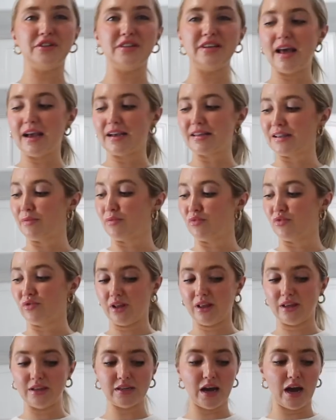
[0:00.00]
today because I'm
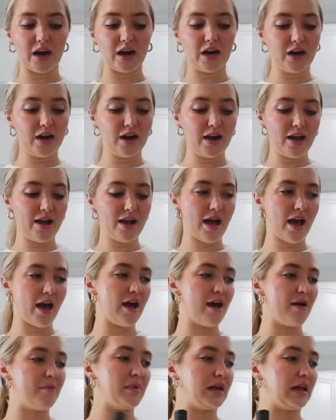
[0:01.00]
really tired.
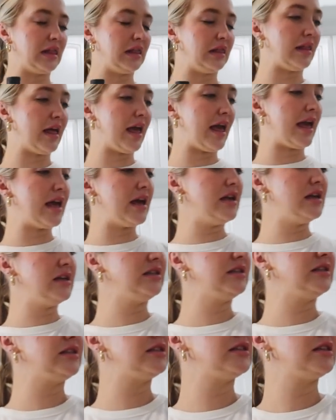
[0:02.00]
Um,
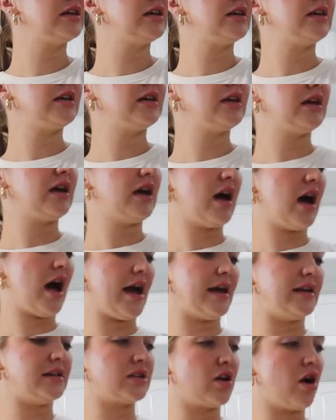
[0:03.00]
glaze,
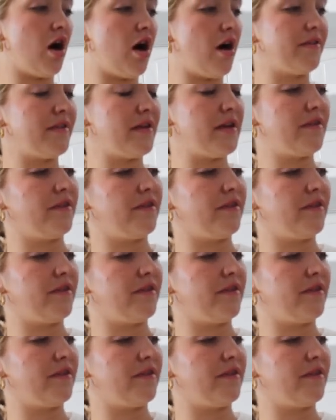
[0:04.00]
iced coffee